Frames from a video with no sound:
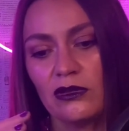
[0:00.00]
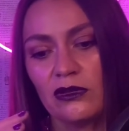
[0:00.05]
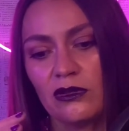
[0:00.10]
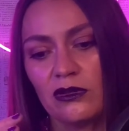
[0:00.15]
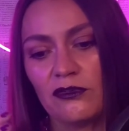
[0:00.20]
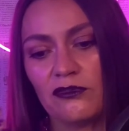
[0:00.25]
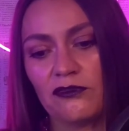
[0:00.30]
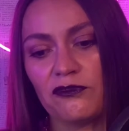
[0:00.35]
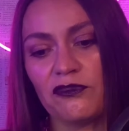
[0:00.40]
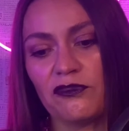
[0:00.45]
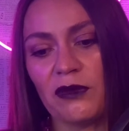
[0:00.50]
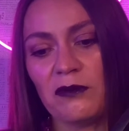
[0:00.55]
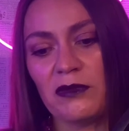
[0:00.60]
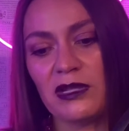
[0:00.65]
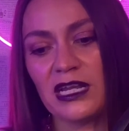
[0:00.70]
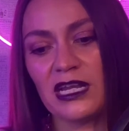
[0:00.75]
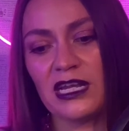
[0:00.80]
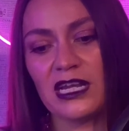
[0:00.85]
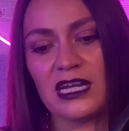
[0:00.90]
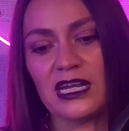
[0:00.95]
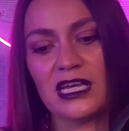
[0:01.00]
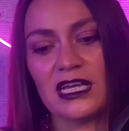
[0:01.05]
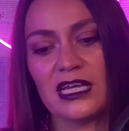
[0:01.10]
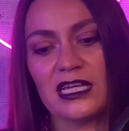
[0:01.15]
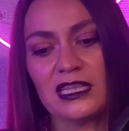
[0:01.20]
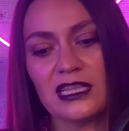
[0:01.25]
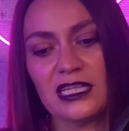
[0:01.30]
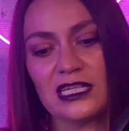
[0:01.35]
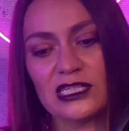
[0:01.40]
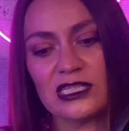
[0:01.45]
femininity
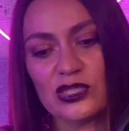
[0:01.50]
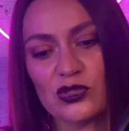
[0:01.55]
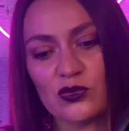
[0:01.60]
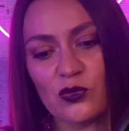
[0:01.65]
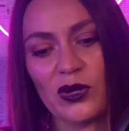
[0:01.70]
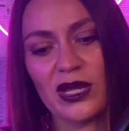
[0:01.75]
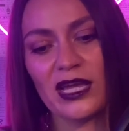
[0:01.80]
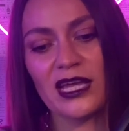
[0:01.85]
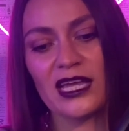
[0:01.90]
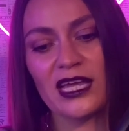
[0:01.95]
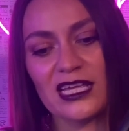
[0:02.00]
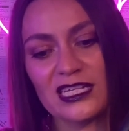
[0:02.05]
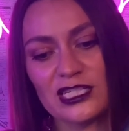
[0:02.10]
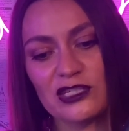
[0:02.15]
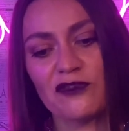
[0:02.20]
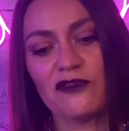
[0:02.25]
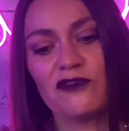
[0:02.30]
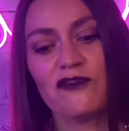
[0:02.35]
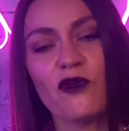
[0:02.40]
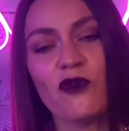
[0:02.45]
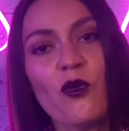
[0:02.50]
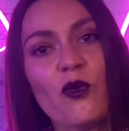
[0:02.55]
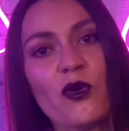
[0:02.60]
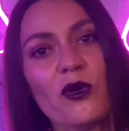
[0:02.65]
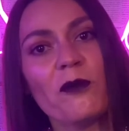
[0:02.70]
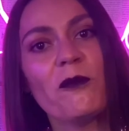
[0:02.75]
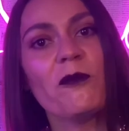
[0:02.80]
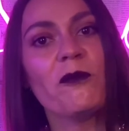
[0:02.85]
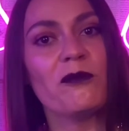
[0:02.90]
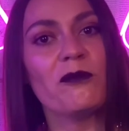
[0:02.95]
in this way is
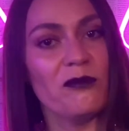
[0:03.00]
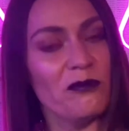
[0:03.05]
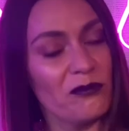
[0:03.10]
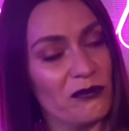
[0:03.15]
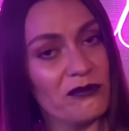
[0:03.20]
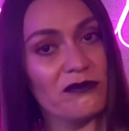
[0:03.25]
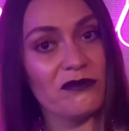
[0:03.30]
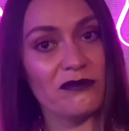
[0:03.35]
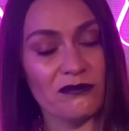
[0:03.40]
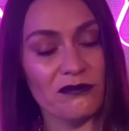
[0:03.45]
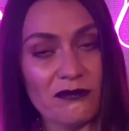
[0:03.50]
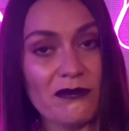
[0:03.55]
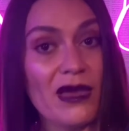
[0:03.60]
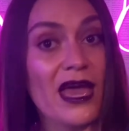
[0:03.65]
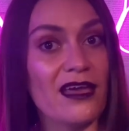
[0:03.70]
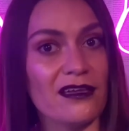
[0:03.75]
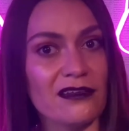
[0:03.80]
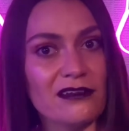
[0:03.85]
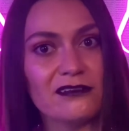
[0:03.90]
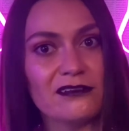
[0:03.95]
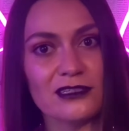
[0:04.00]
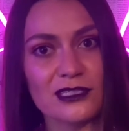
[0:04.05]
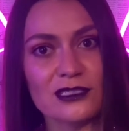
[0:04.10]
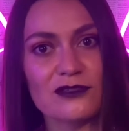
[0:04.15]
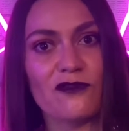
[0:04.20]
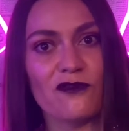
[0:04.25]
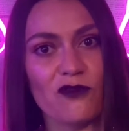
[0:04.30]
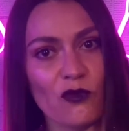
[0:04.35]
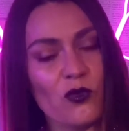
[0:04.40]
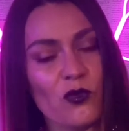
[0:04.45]
for men, it's
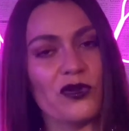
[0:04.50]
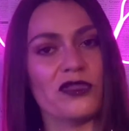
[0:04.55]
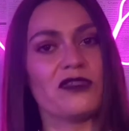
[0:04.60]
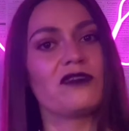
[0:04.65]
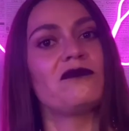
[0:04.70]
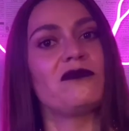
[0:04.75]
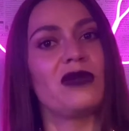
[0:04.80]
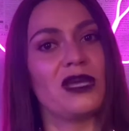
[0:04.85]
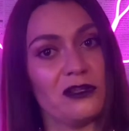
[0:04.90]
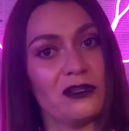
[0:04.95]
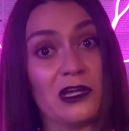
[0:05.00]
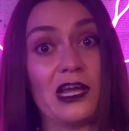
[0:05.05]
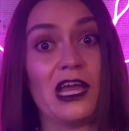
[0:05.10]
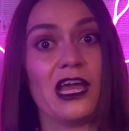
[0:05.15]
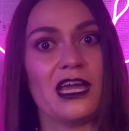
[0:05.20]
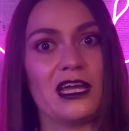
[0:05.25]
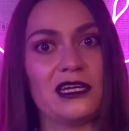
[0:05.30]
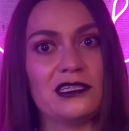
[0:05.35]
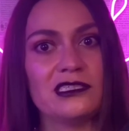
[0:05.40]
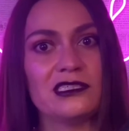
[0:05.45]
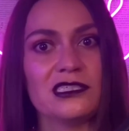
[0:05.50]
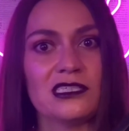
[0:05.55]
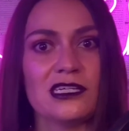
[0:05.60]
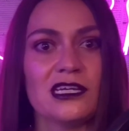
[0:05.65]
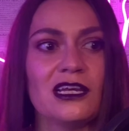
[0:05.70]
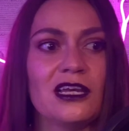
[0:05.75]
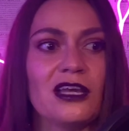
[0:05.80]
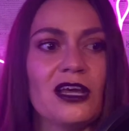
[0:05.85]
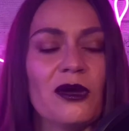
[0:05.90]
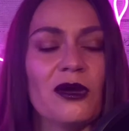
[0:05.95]
for the male gaze,
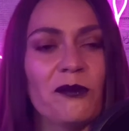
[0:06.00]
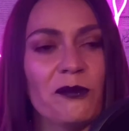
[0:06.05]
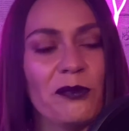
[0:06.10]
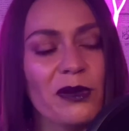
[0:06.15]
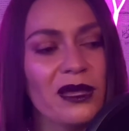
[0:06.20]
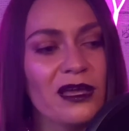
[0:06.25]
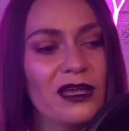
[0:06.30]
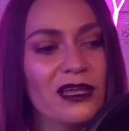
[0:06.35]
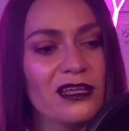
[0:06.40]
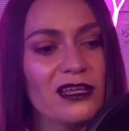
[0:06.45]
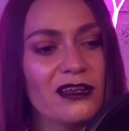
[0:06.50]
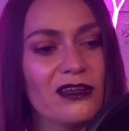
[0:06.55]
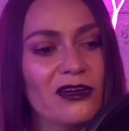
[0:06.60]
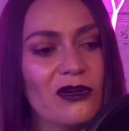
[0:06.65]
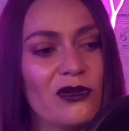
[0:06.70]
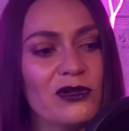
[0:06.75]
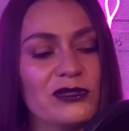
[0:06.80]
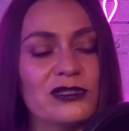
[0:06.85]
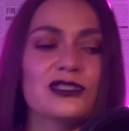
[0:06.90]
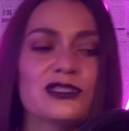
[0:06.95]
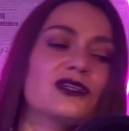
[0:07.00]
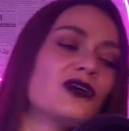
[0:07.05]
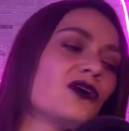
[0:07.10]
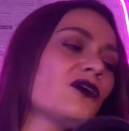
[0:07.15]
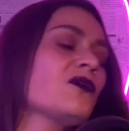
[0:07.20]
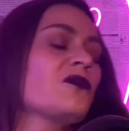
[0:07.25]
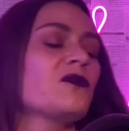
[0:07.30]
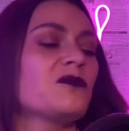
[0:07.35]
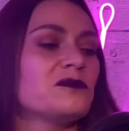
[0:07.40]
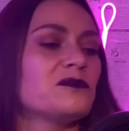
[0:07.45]
but
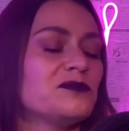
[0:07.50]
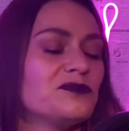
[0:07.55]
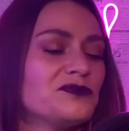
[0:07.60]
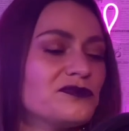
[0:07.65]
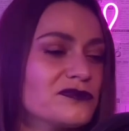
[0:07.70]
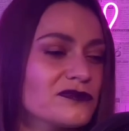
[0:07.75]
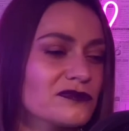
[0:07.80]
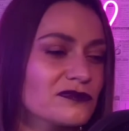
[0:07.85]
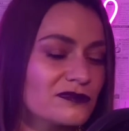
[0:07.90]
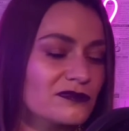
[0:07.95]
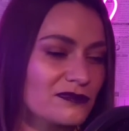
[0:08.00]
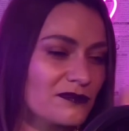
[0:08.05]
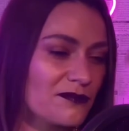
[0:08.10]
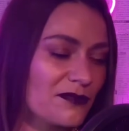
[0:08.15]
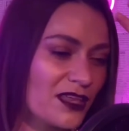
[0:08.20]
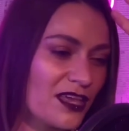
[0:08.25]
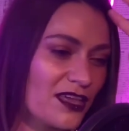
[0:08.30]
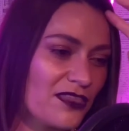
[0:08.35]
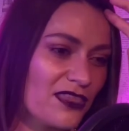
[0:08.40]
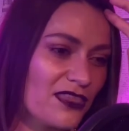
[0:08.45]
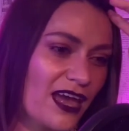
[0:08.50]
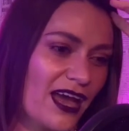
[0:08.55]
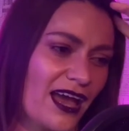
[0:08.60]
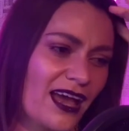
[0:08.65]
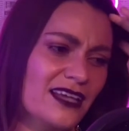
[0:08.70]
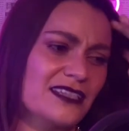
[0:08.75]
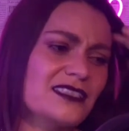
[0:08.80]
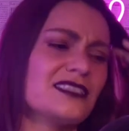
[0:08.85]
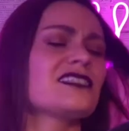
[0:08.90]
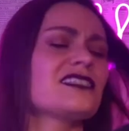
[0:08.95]
also
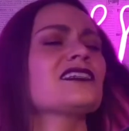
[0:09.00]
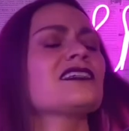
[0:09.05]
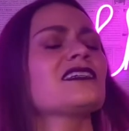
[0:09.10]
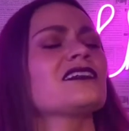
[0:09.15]
that